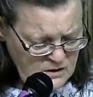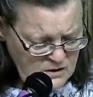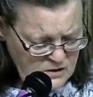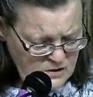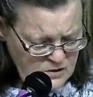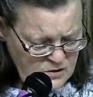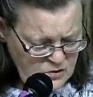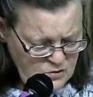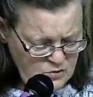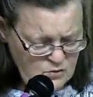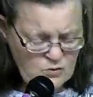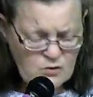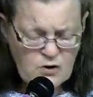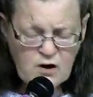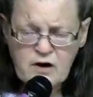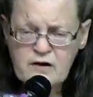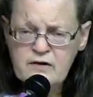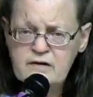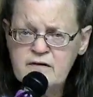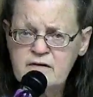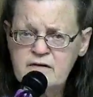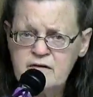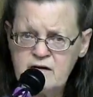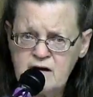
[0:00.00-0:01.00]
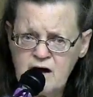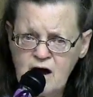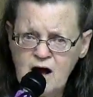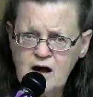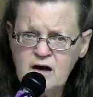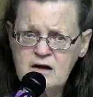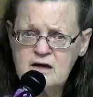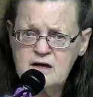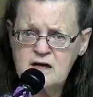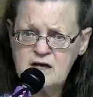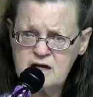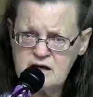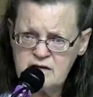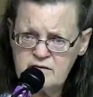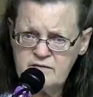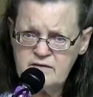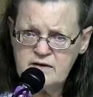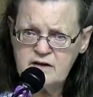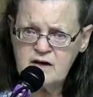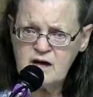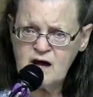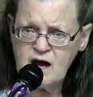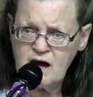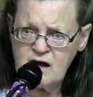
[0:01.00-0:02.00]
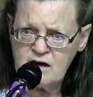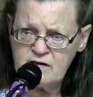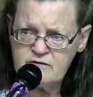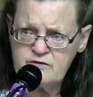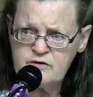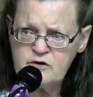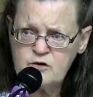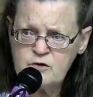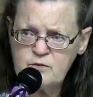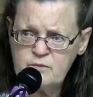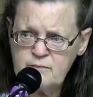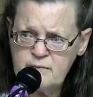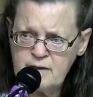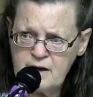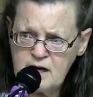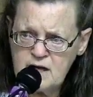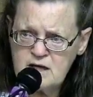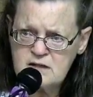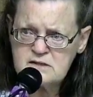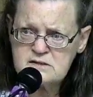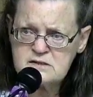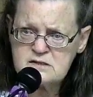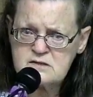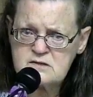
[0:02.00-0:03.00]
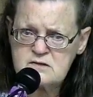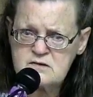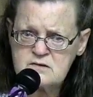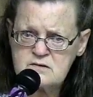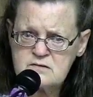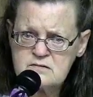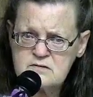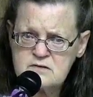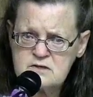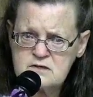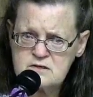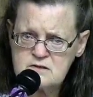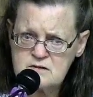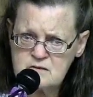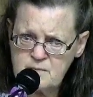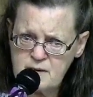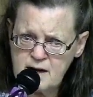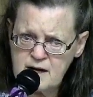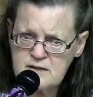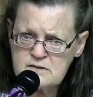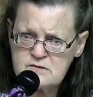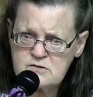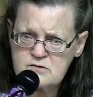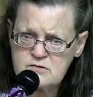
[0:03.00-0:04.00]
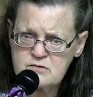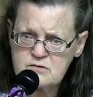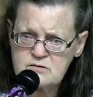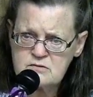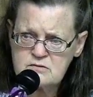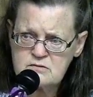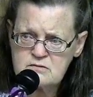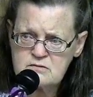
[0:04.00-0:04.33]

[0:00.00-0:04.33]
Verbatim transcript: you are not giving of your best to the master